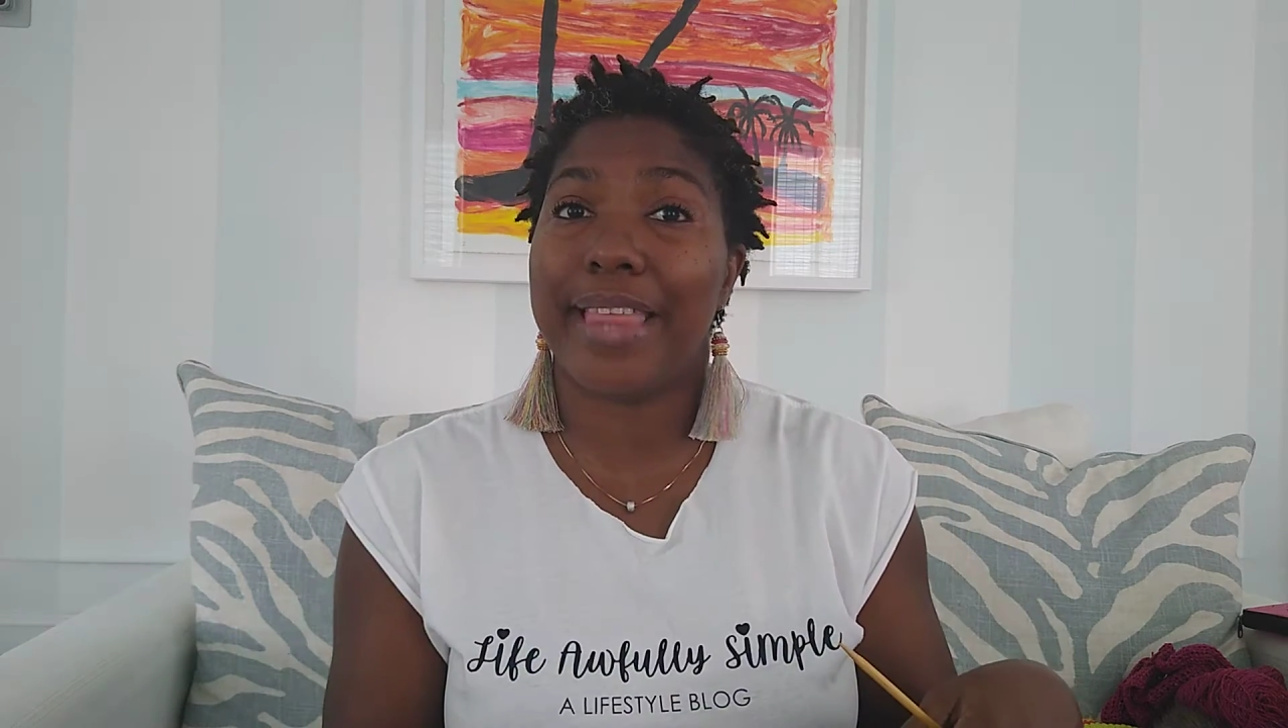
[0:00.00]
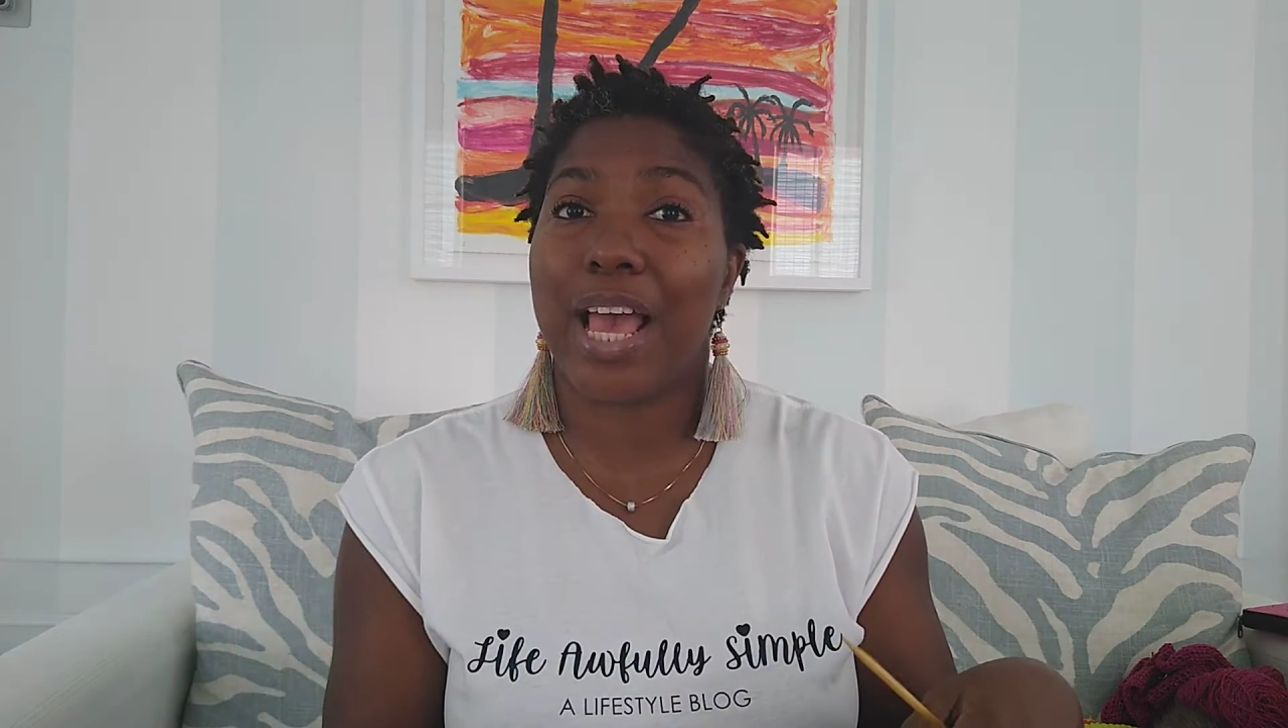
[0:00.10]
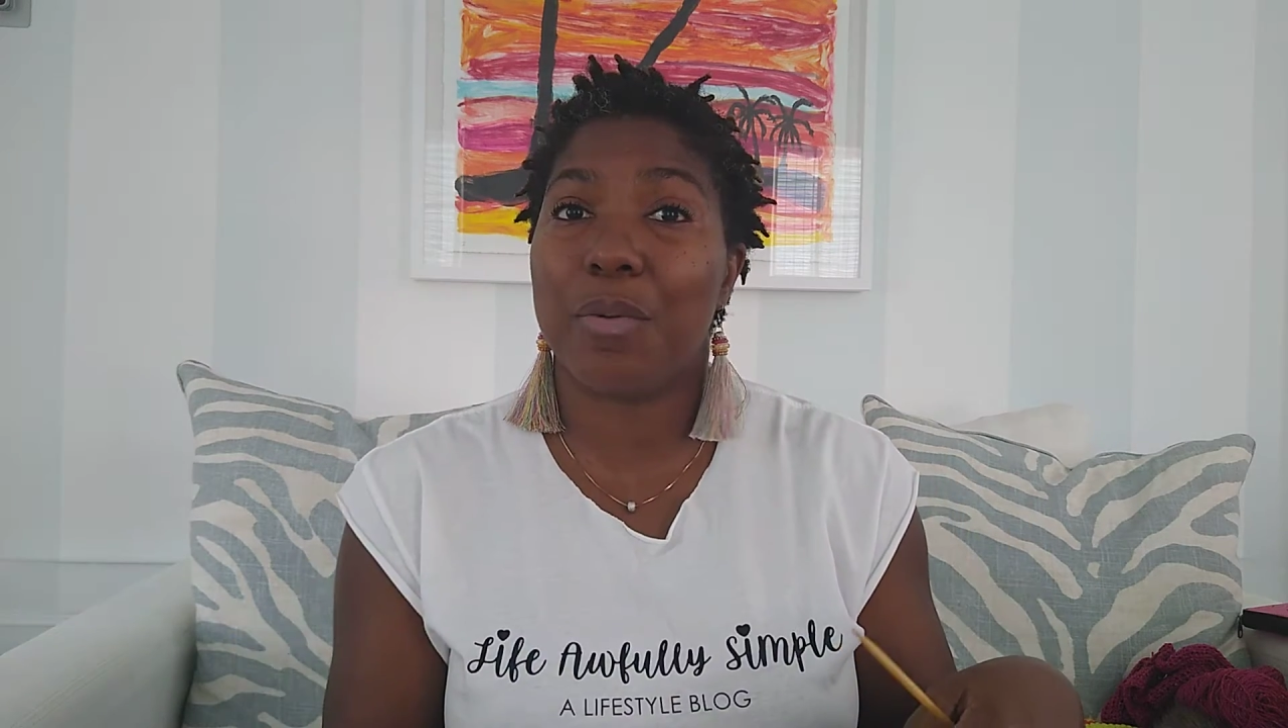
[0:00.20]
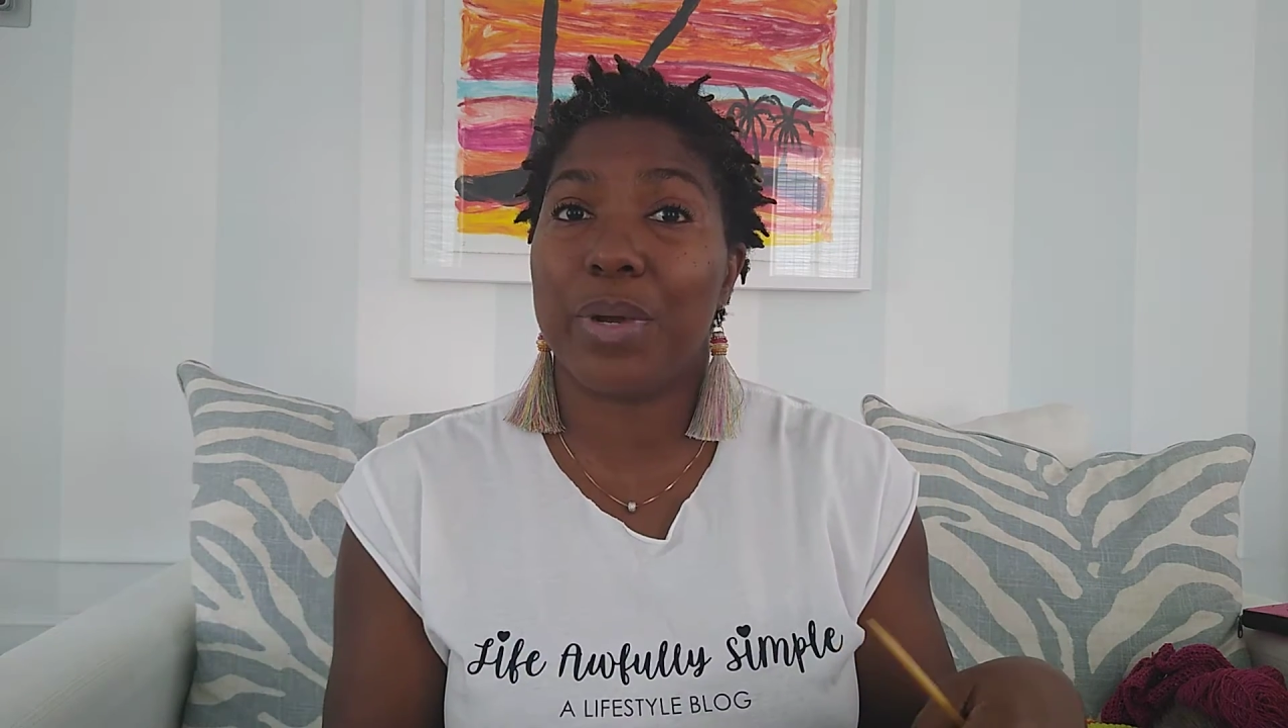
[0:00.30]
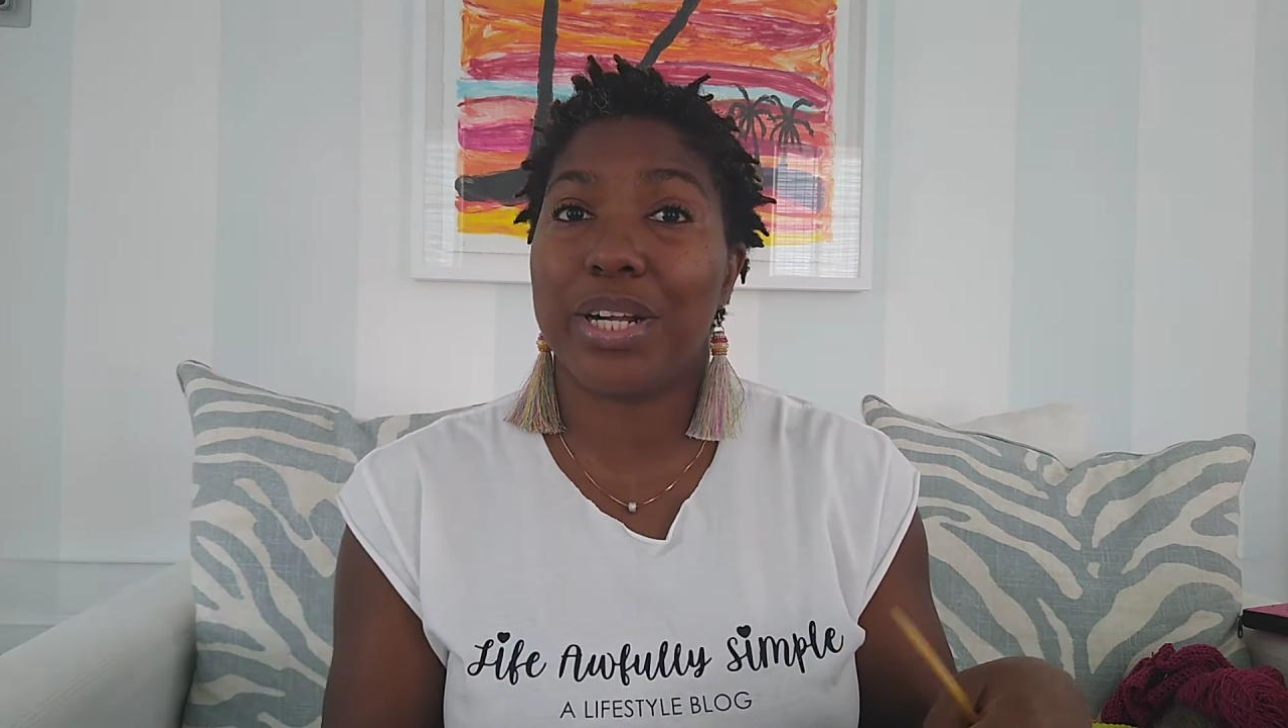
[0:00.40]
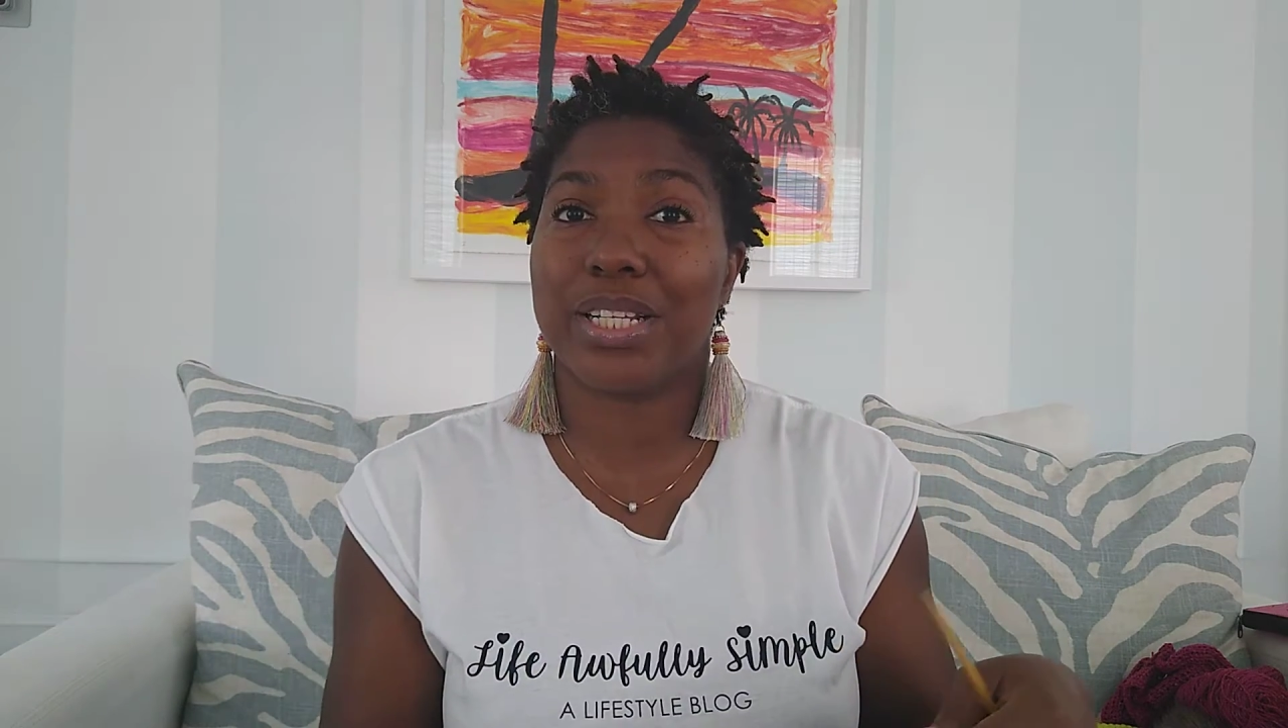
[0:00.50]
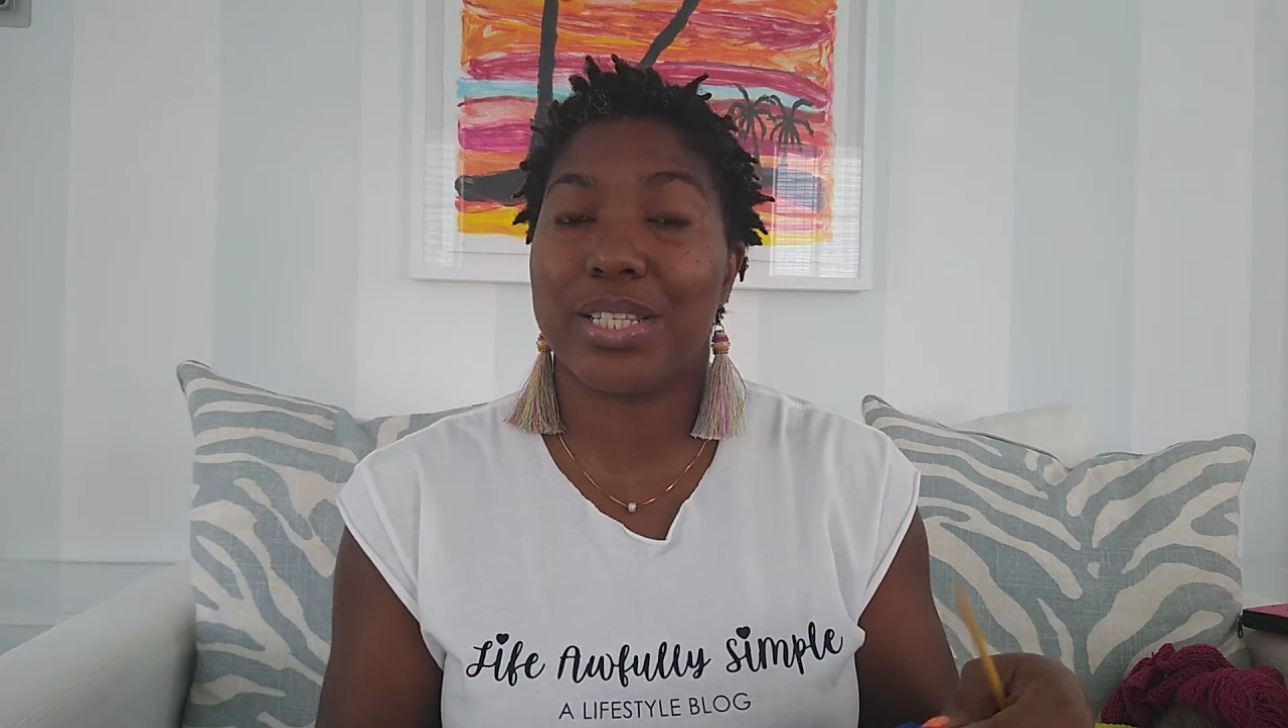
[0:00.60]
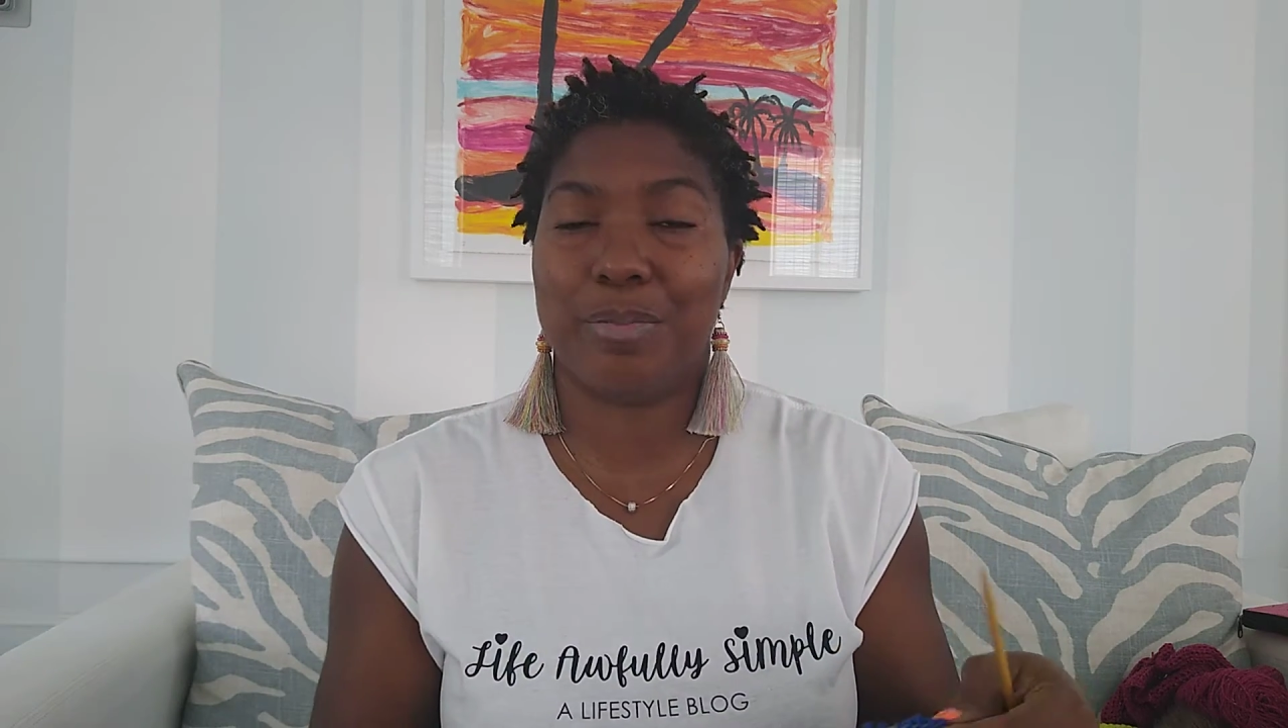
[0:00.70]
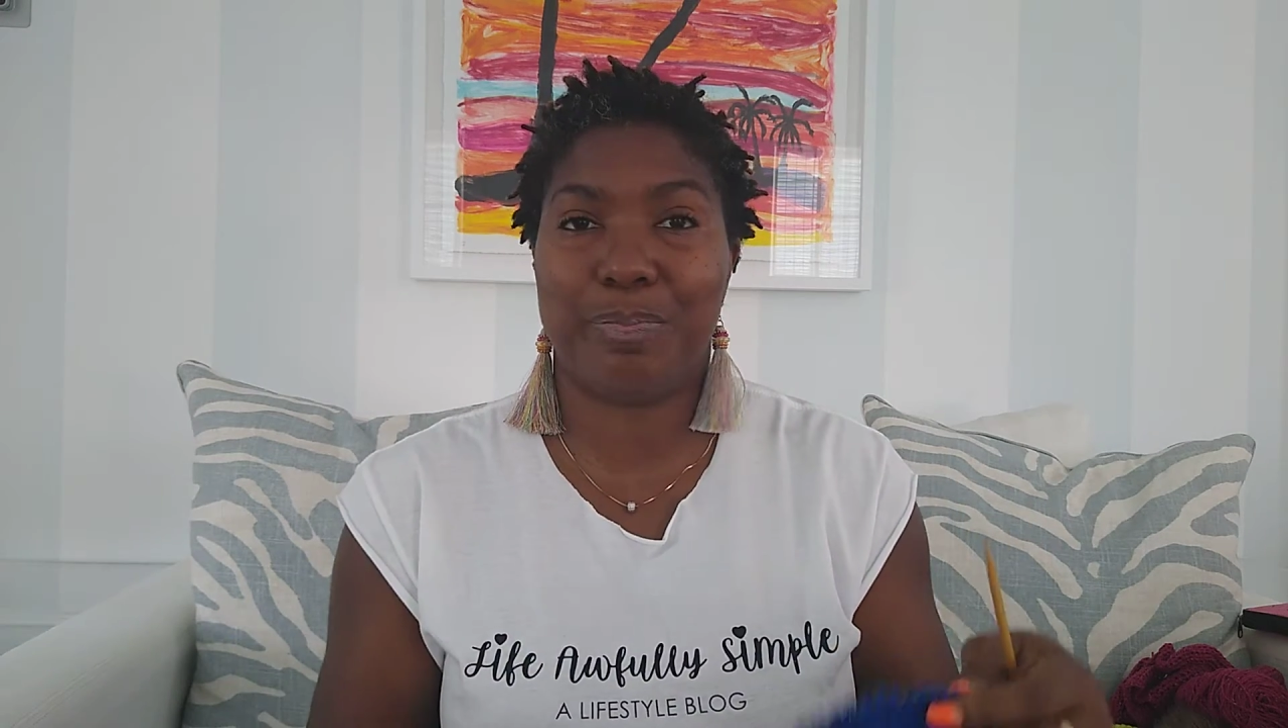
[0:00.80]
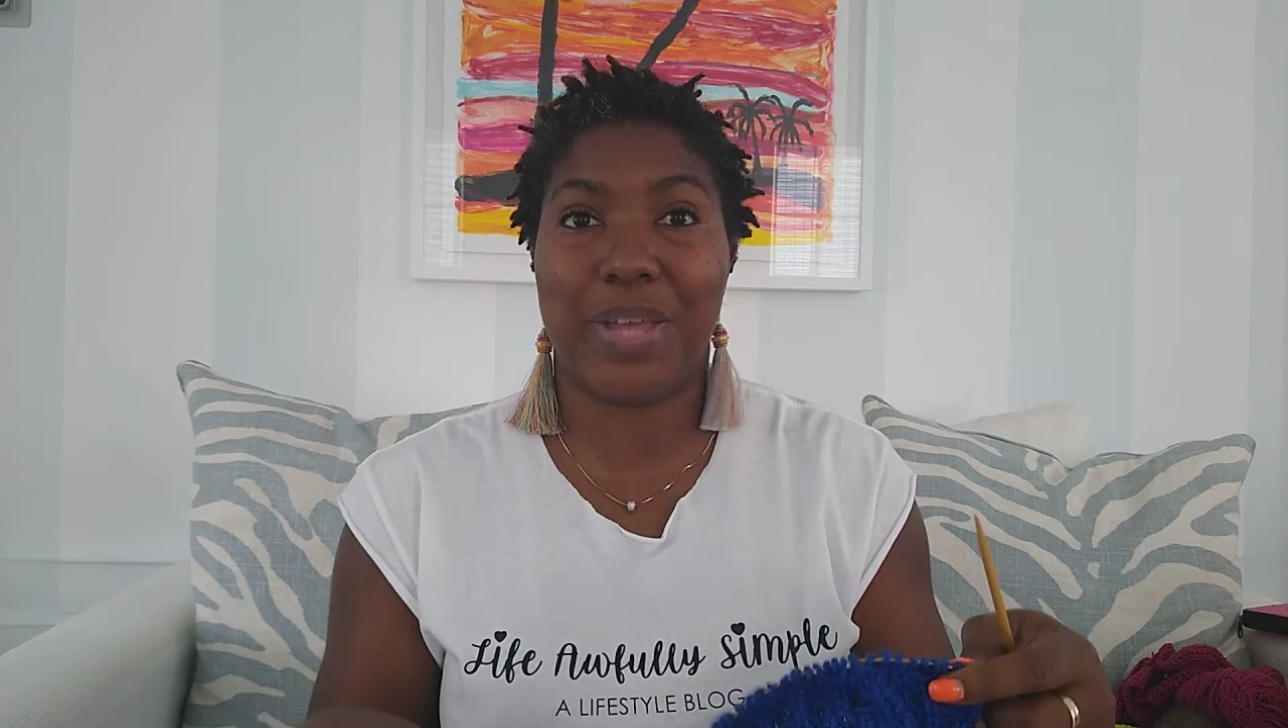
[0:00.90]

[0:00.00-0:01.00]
that works